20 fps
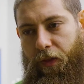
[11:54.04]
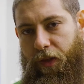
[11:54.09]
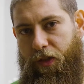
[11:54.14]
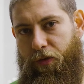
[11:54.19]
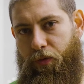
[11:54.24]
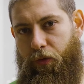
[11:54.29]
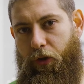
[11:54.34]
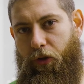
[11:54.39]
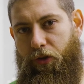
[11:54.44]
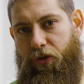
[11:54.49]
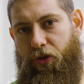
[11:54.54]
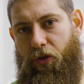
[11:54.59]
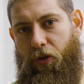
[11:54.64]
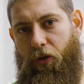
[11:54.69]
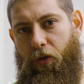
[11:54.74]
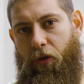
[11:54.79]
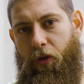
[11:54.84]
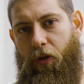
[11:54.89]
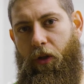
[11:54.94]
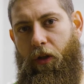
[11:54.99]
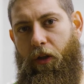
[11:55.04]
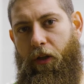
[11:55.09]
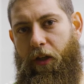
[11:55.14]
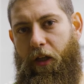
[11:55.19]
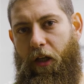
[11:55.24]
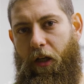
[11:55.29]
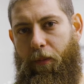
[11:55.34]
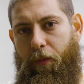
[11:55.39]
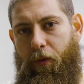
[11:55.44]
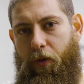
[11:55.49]
This will also
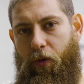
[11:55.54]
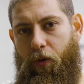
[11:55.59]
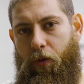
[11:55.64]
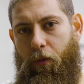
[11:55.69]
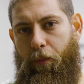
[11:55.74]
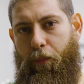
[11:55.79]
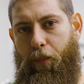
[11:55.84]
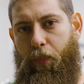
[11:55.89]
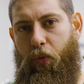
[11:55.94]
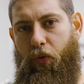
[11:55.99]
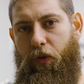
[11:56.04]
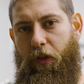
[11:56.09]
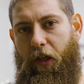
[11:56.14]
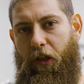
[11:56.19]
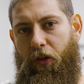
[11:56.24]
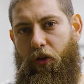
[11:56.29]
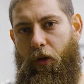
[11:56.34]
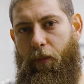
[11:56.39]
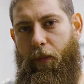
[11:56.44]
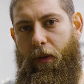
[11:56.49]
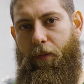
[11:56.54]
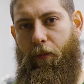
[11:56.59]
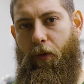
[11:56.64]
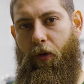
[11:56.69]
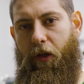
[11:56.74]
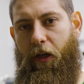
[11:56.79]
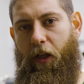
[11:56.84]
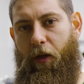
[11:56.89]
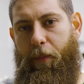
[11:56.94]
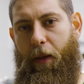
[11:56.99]
help you put a little bit
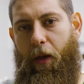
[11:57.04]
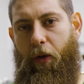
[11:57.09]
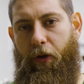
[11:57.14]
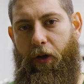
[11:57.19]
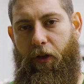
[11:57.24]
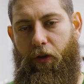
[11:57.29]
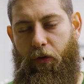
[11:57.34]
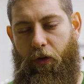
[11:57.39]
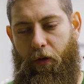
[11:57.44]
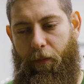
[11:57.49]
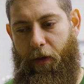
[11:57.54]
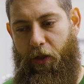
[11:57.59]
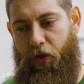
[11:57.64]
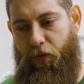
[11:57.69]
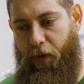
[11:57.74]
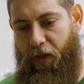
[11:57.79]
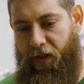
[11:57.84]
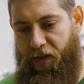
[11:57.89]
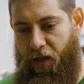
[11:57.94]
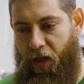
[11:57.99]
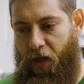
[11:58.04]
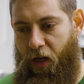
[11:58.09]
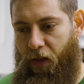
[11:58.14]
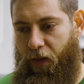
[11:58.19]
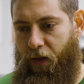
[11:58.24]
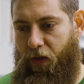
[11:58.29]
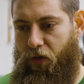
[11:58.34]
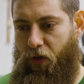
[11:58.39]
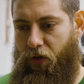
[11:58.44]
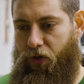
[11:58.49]
more leg power into the bench press.
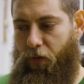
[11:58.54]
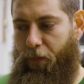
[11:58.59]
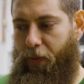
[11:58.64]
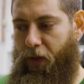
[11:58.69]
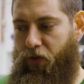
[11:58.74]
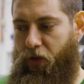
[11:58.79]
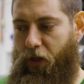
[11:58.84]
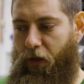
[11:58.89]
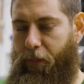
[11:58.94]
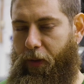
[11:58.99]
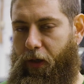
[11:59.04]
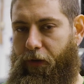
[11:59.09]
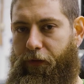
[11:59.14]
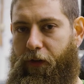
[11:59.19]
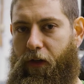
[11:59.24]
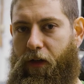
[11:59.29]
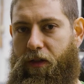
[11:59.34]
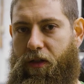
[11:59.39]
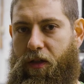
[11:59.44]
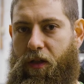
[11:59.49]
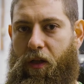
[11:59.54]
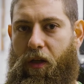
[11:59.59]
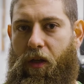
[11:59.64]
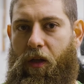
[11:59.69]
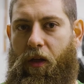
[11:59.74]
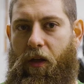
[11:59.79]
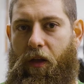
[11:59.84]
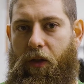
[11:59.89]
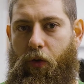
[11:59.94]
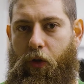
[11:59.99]
This is also personal preference.
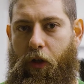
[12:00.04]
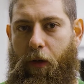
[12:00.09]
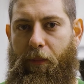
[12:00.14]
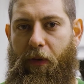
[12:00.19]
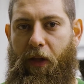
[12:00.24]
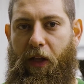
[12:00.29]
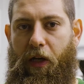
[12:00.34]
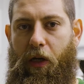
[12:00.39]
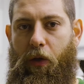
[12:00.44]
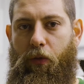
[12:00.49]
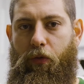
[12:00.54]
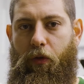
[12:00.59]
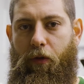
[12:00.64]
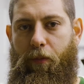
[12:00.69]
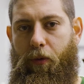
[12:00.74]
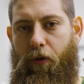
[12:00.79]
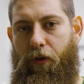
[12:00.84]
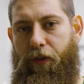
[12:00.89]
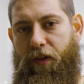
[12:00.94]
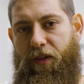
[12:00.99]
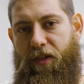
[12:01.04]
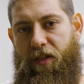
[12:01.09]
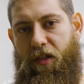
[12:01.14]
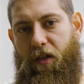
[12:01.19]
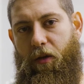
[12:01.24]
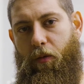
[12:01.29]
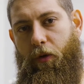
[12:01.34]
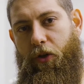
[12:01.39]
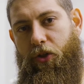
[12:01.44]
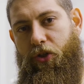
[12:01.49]
You can play around with both and
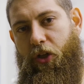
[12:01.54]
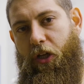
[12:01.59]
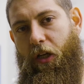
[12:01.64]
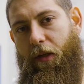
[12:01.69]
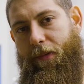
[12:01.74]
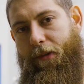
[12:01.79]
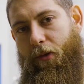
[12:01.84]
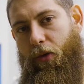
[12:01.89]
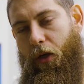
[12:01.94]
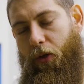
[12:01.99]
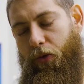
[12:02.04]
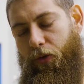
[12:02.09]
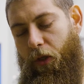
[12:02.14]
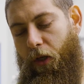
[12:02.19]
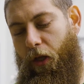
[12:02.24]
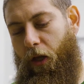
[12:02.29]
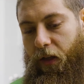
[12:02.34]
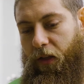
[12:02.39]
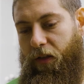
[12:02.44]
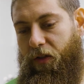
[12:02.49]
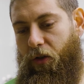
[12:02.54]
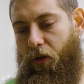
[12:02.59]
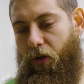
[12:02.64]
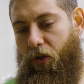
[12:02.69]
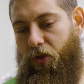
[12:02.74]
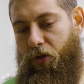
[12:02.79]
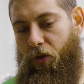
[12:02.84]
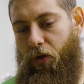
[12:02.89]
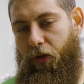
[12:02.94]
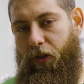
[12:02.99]
see which helps you out. It's
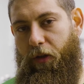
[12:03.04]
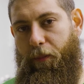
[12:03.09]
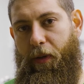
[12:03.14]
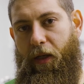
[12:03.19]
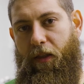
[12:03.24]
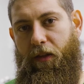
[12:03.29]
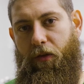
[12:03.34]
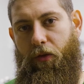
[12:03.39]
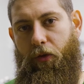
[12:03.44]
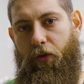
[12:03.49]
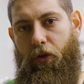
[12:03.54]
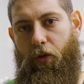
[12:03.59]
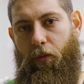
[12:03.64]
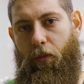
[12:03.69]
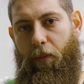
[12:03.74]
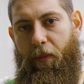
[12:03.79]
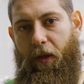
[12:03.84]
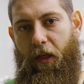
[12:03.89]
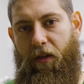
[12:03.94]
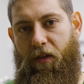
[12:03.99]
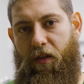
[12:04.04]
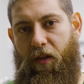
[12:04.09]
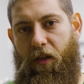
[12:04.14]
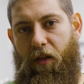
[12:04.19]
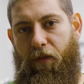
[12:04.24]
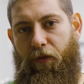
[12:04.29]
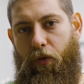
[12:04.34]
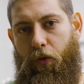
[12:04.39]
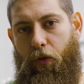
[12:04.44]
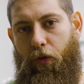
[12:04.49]
also dependent on your mobility.
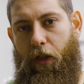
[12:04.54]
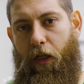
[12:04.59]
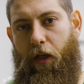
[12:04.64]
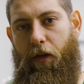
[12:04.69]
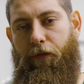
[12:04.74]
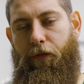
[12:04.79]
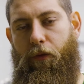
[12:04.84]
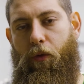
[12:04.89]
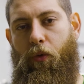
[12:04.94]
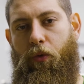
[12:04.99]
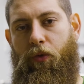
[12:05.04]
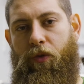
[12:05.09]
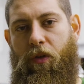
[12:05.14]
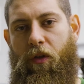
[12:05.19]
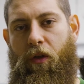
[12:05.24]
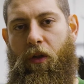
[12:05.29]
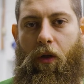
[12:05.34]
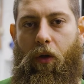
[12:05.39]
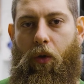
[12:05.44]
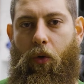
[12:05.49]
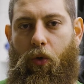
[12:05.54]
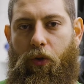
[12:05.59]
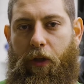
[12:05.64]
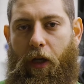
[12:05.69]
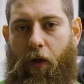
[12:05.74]
If you don't have good